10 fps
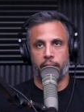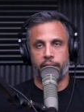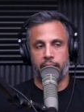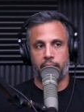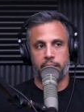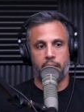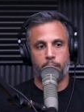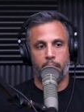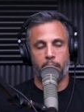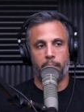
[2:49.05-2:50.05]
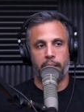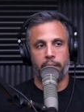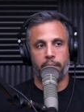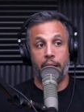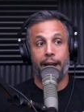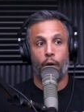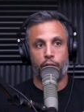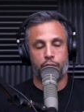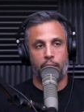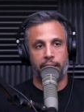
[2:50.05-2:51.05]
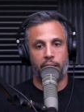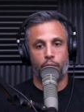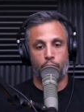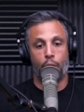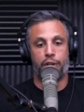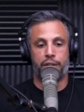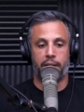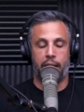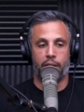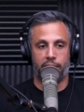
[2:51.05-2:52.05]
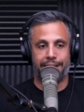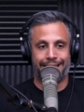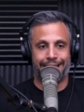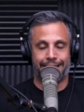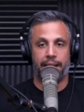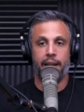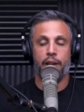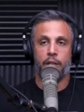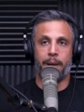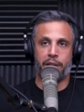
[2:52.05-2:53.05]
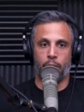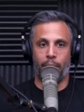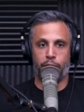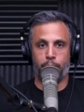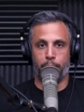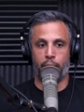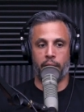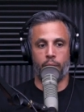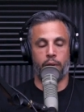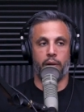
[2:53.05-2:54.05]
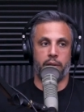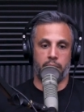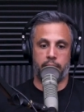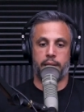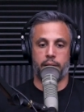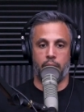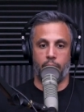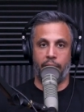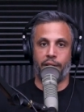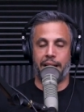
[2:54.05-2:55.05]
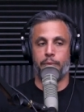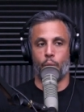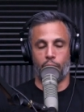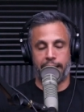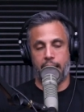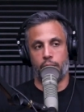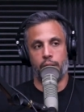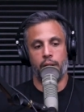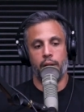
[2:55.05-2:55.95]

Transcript: In fact, I'd say you're probably not overtraining if you're noticing that you're consistent, especially the way you put it, where at least, you know, every time you work out,